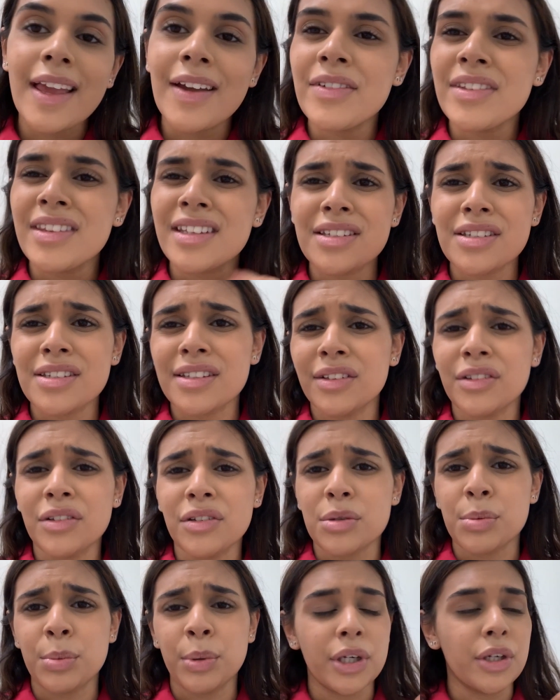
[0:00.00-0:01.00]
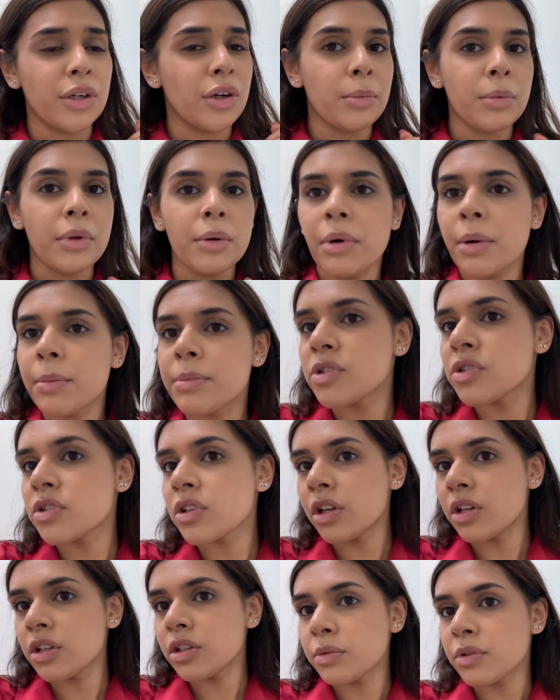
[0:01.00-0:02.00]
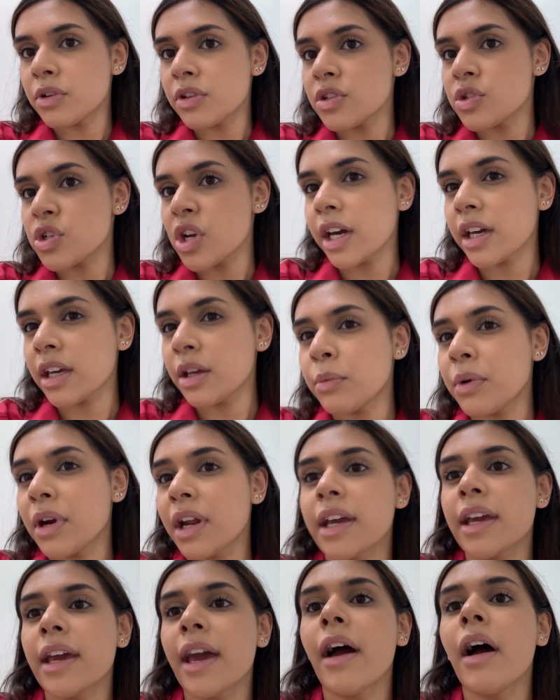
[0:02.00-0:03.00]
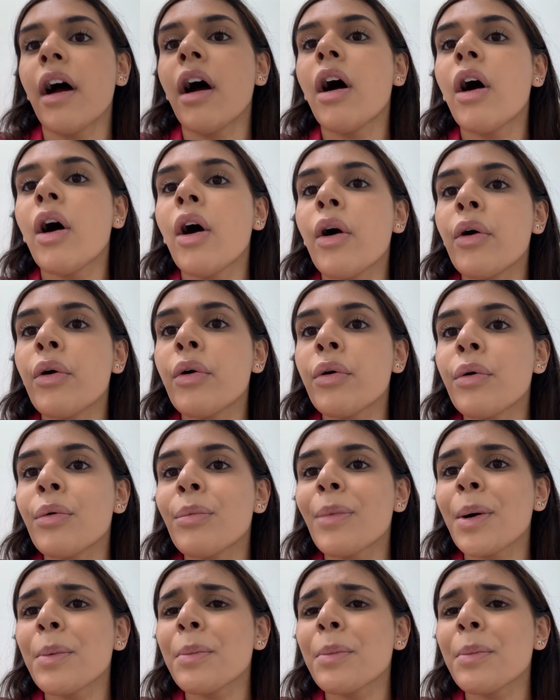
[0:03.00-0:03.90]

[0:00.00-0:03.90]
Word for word: Everything still looks pretty normal. I'm just going to do another check-in when I get home.